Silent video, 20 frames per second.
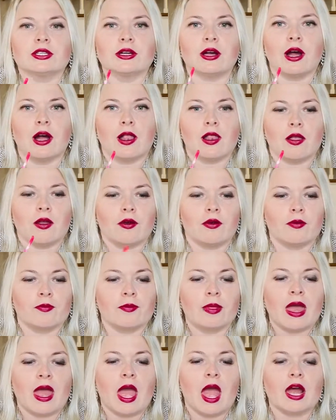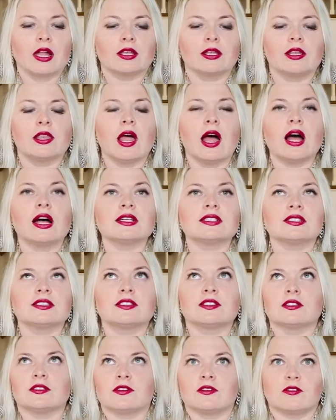color and
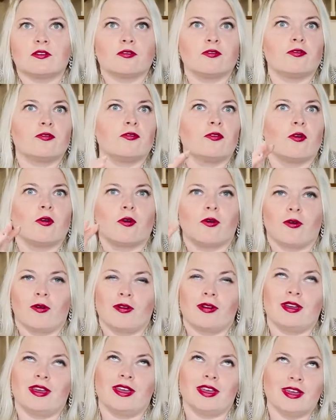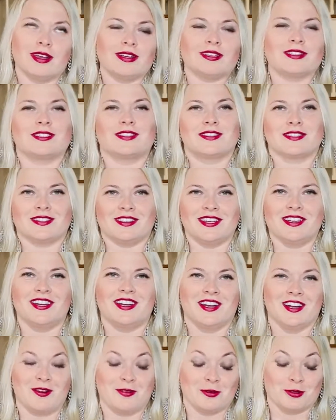lasts for years,
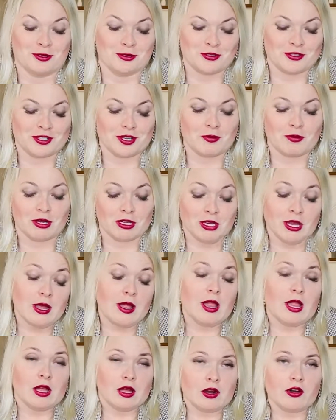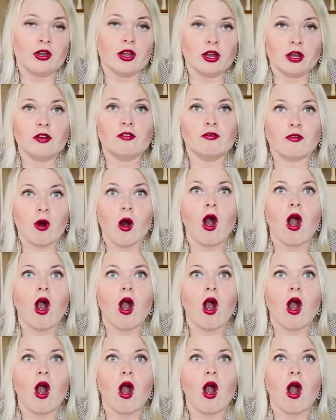I want to say, but really for